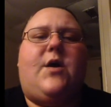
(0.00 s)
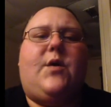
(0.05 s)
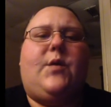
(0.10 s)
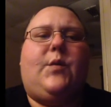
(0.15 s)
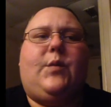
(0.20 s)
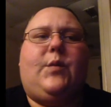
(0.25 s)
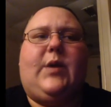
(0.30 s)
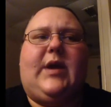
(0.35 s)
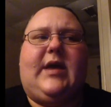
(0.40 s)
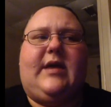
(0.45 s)

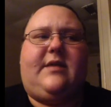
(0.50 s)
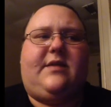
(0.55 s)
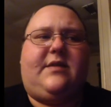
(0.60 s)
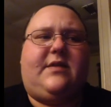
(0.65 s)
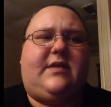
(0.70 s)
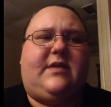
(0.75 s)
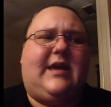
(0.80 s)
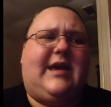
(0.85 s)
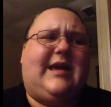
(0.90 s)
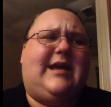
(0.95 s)

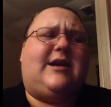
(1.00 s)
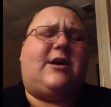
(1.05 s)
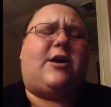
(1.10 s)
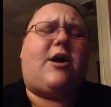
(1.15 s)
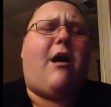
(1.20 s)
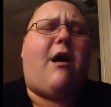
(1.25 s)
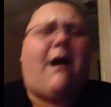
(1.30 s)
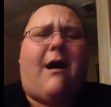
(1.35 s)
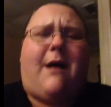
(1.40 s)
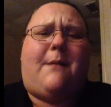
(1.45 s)
in a
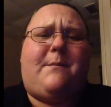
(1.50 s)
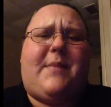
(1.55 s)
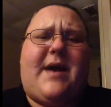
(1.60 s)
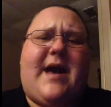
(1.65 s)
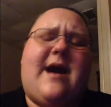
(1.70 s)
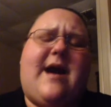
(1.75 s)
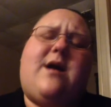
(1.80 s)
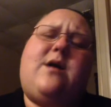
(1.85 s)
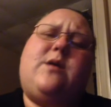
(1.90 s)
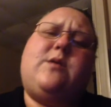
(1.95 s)

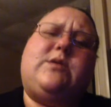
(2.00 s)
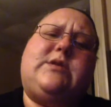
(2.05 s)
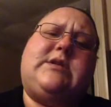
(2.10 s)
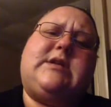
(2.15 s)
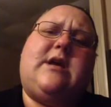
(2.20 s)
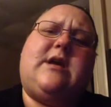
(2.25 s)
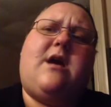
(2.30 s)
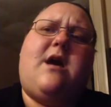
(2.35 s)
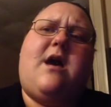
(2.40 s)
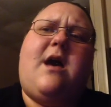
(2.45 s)
compound,
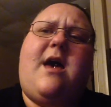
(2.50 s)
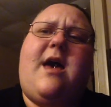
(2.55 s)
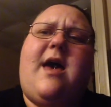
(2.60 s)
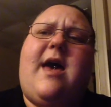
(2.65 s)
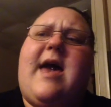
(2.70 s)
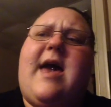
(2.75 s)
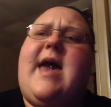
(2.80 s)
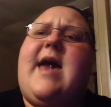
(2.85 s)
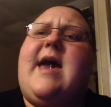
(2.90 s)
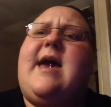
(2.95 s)

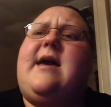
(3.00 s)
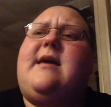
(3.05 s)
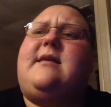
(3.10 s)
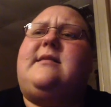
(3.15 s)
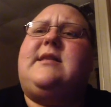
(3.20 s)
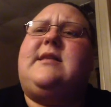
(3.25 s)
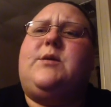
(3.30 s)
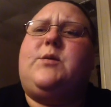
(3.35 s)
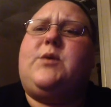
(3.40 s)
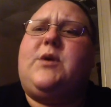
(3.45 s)

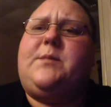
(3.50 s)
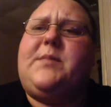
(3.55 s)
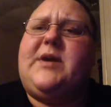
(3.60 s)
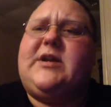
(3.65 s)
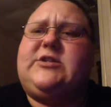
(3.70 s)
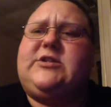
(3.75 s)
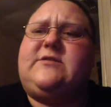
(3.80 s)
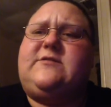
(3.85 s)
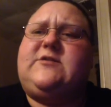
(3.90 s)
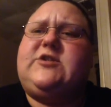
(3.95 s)
and there were a
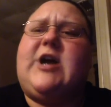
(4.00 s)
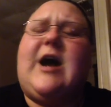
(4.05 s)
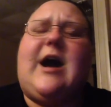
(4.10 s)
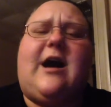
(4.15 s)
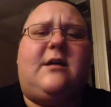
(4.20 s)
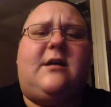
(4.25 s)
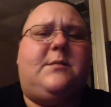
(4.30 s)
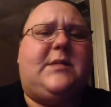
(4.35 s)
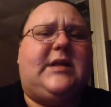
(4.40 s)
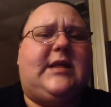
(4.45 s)
bunch of
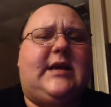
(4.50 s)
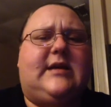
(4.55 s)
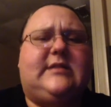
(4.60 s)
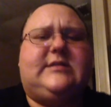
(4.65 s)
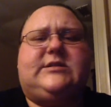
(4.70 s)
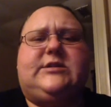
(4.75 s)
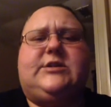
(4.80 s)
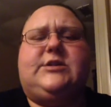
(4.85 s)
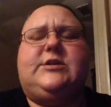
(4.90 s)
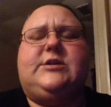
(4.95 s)
child
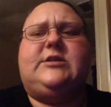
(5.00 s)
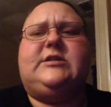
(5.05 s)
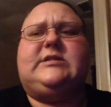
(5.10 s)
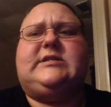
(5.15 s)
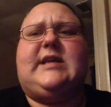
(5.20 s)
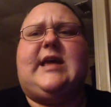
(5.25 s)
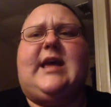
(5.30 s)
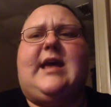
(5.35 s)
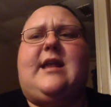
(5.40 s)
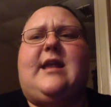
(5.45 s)
molesters,
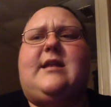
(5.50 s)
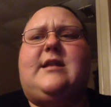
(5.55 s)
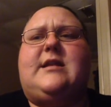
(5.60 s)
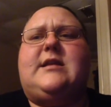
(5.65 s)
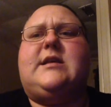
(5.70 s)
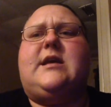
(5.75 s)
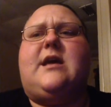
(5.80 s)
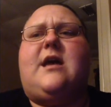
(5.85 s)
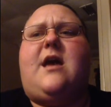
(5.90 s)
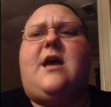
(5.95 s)
and
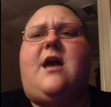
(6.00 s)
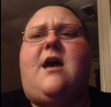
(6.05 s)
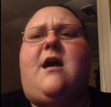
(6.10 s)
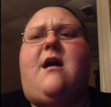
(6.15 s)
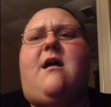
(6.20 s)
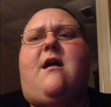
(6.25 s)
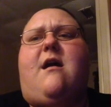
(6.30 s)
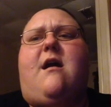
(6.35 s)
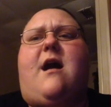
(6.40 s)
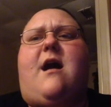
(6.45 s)

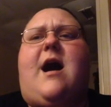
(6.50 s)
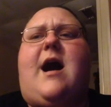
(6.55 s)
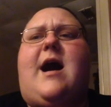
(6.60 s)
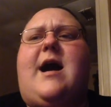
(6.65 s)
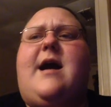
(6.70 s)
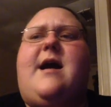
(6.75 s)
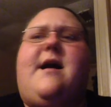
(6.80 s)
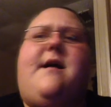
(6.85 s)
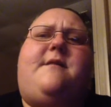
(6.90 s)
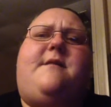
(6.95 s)

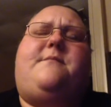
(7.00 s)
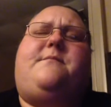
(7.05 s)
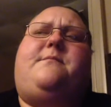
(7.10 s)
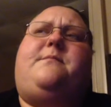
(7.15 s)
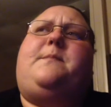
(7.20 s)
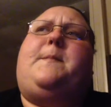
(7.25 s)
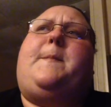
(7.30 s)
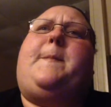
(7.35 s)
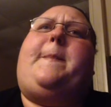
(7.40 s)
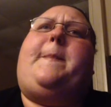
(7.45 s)

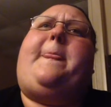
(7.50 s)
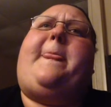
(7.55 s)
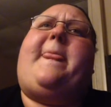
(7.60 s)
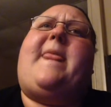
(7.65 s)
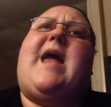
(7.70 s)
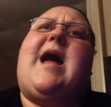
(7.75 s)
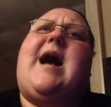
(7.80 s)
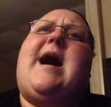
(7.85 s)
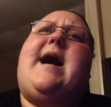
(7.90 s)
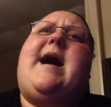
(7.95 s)

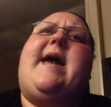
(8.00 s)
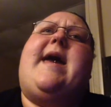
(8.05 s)
I